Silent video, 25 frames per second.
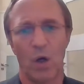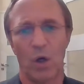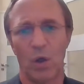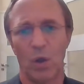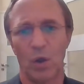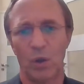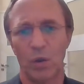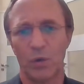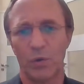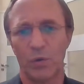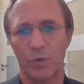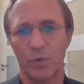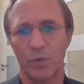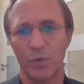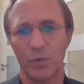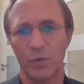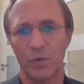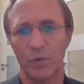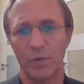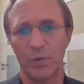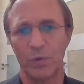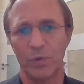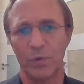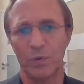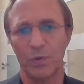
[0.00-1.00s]
or
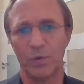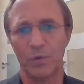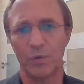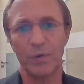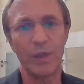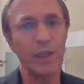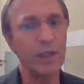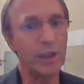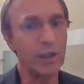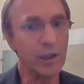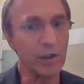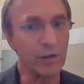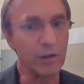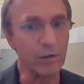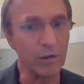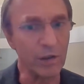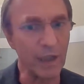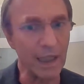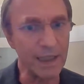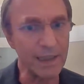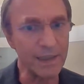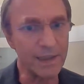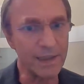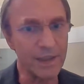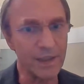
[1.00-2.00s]
to
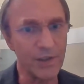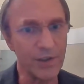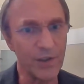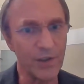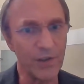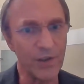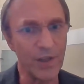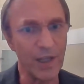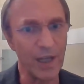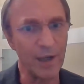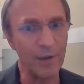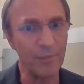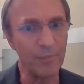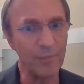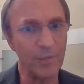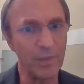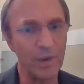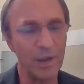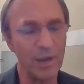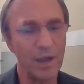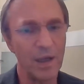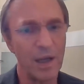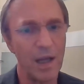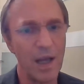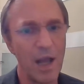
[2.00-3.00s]
ridiculize them,
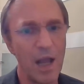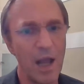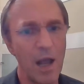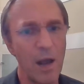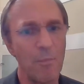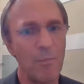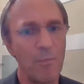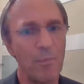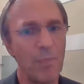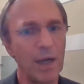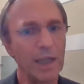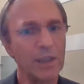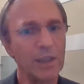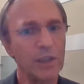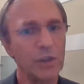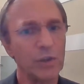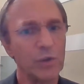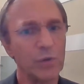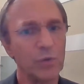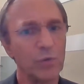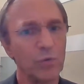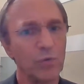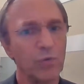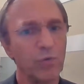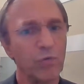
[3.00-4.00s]
but
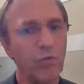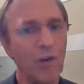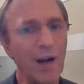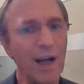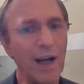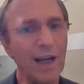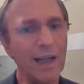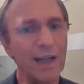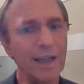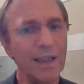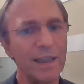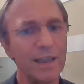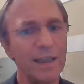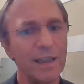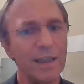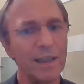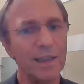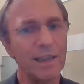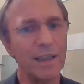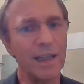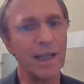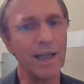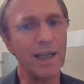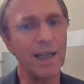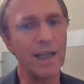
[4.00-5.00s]
to
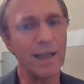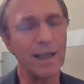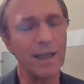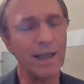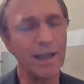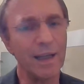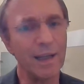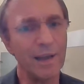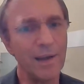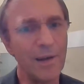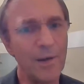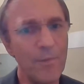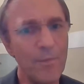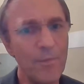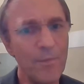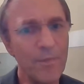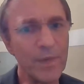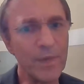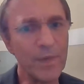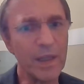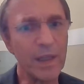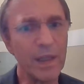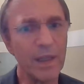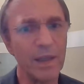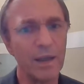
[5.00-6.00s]
find
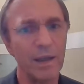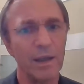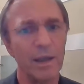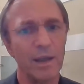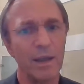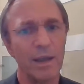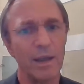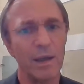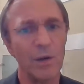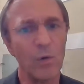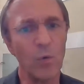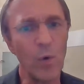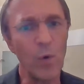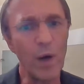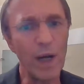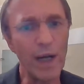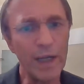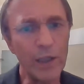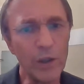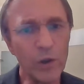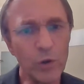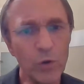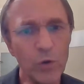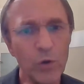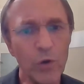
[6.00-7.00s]
a way
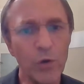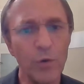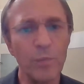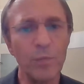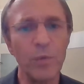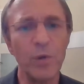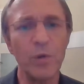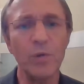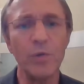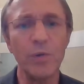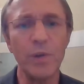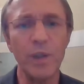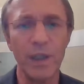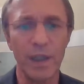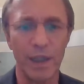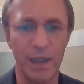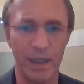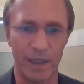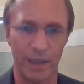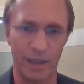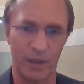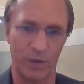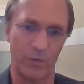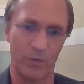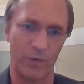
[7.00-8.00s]
to
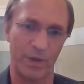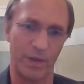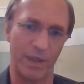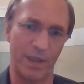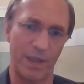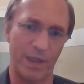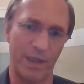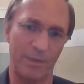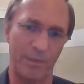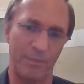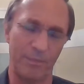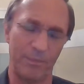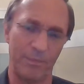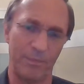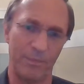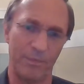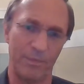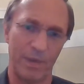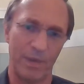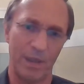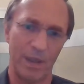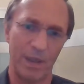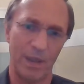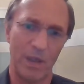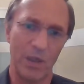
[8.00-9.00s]
communicate with them,
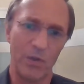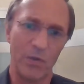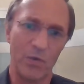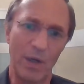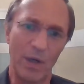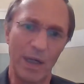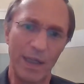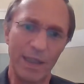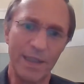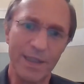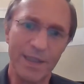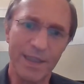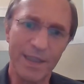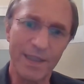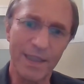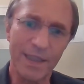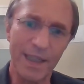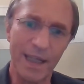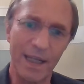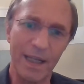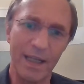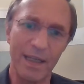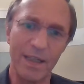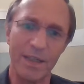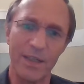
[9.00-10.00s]
to
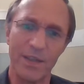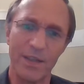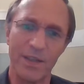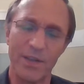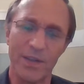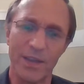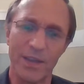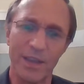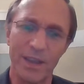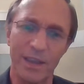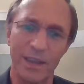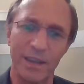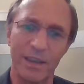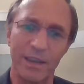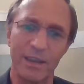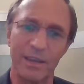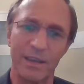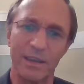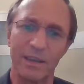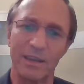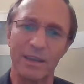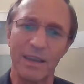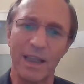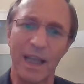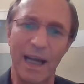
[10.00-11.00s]
understand their
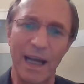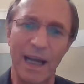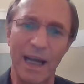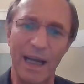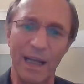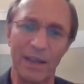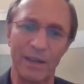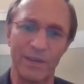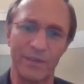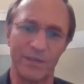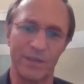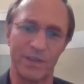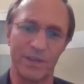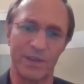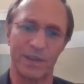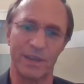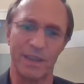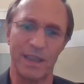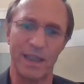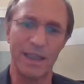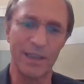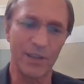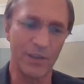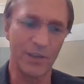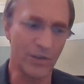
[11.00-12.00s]
lives,
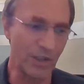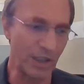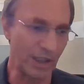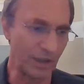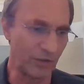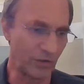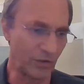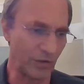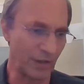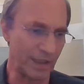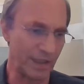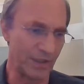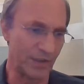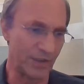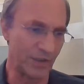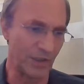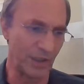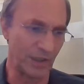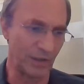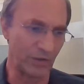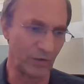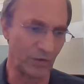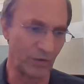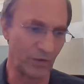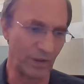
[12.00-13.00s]
etc.,
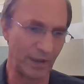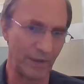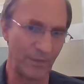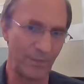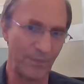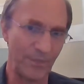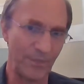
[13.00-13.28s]
etc.